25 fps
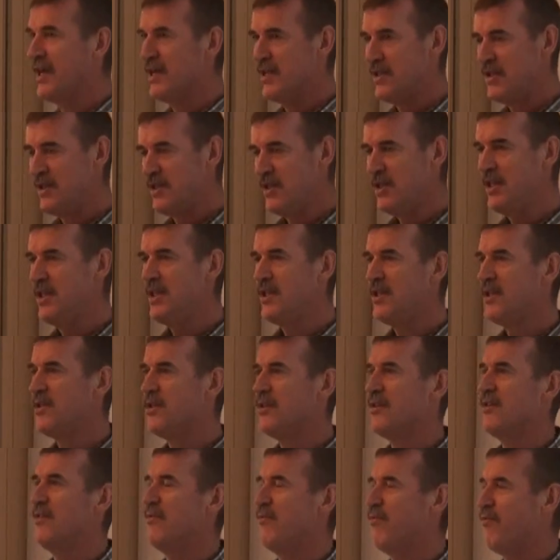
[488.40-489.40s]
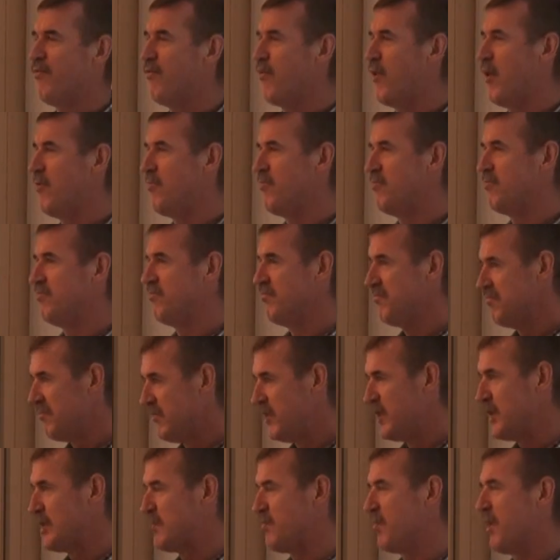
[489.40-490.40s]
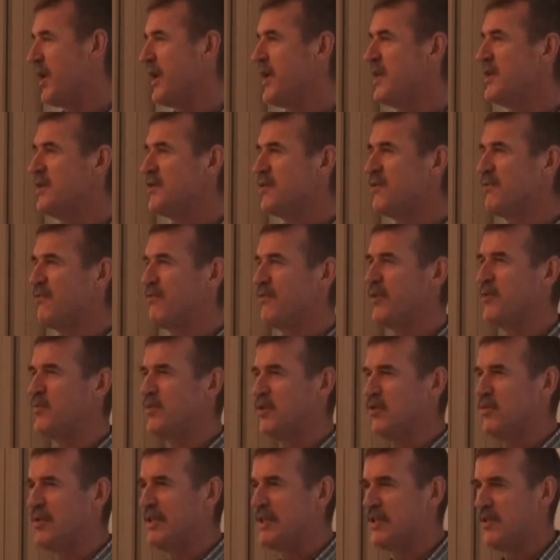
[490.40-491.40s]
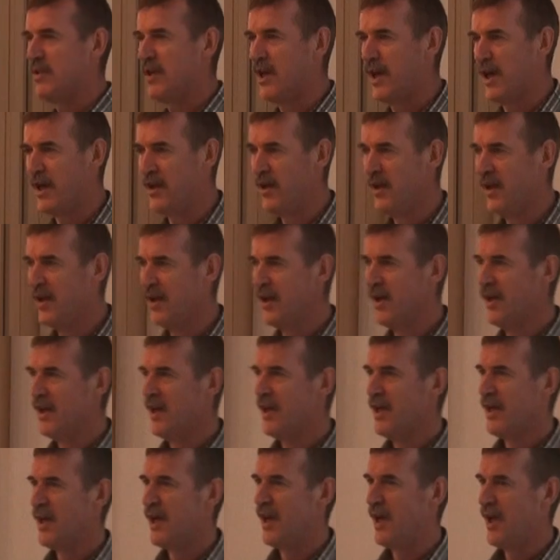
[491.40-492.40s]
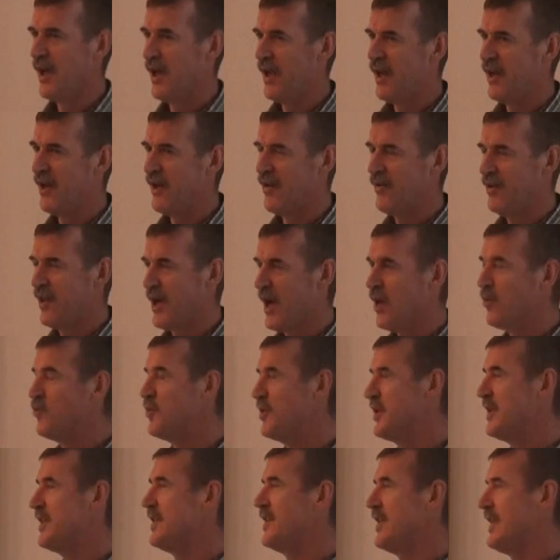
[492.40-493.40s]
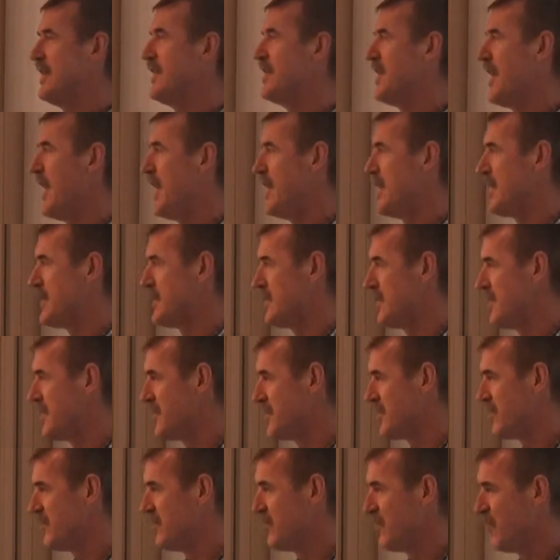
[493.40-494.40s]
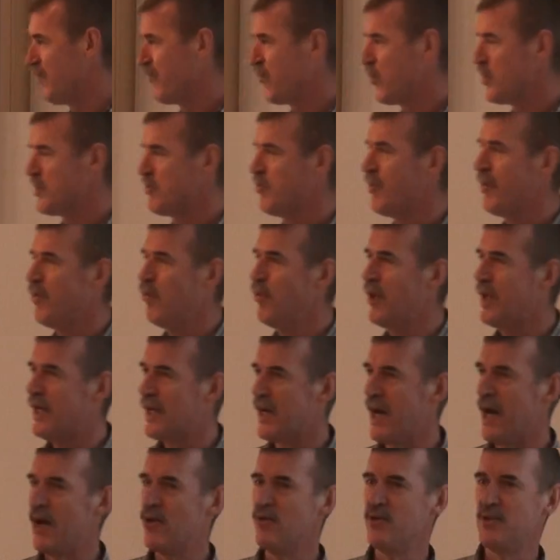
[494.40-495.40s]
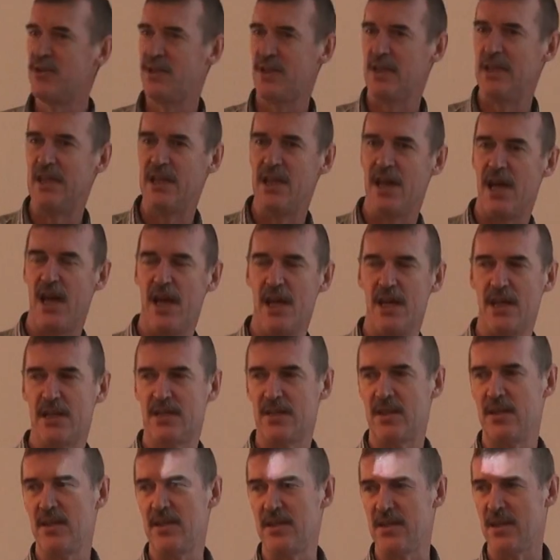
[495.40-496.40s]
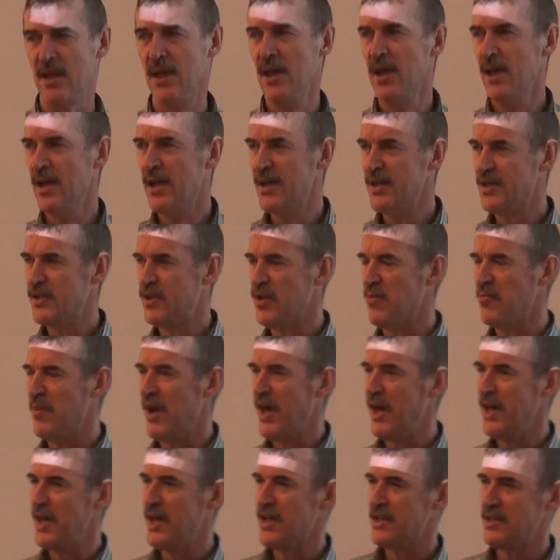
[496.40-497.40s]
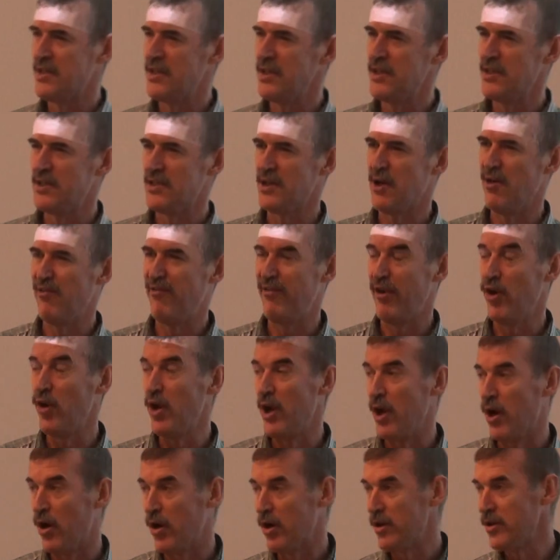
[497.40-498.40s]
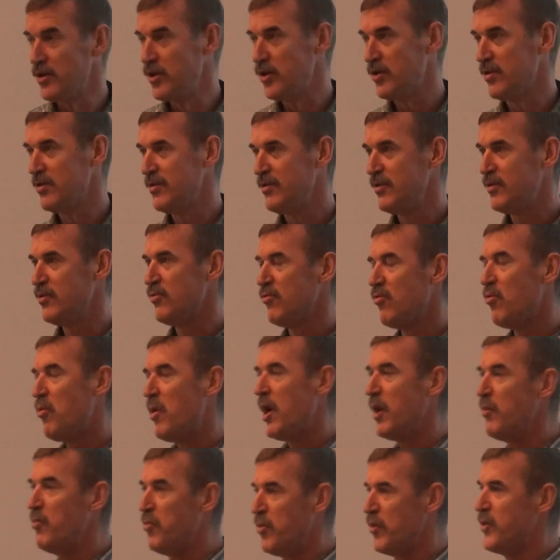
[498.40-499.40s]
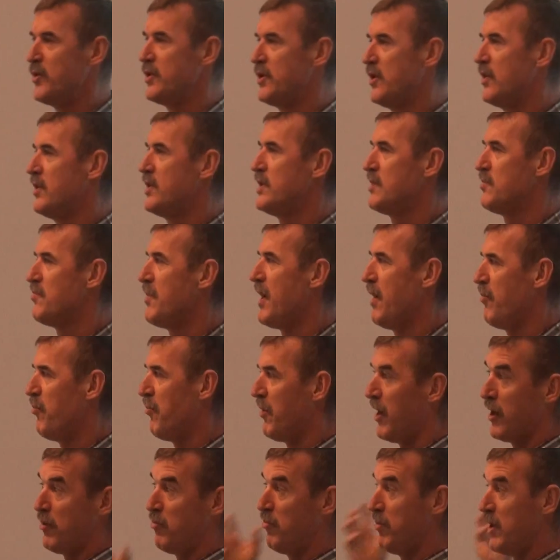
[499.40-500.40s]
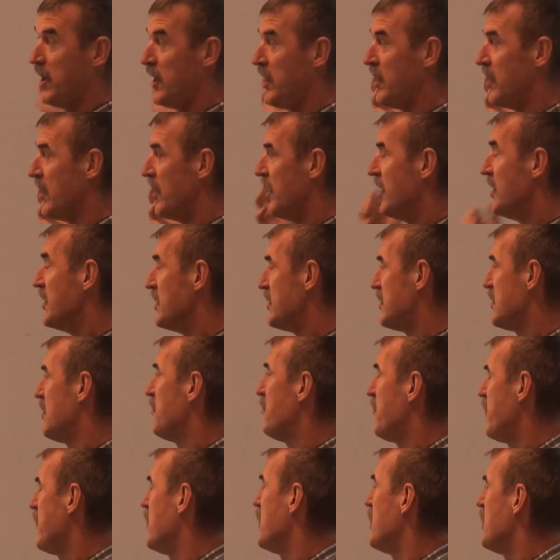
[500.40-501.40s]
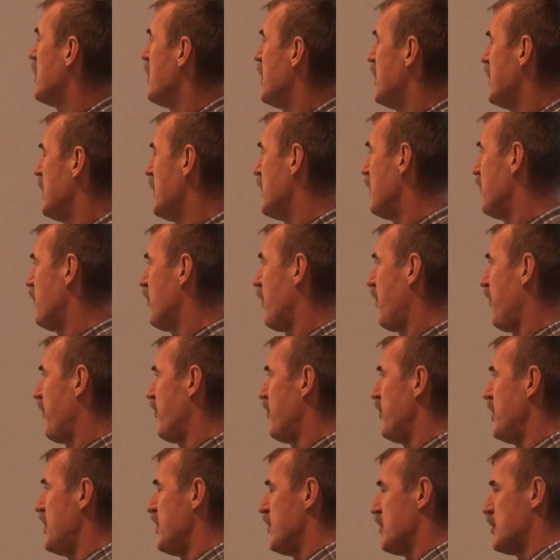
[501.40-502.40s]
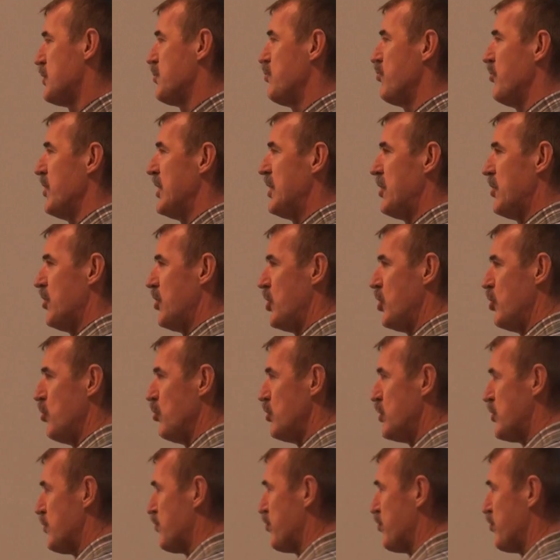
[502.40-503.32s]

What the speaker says: seen from this place, or from Switzerland, and counted in ASs. Of course, when we count in ASs, some ASs are very large. So one point on this map might be something like level 3 of Sprint, a huge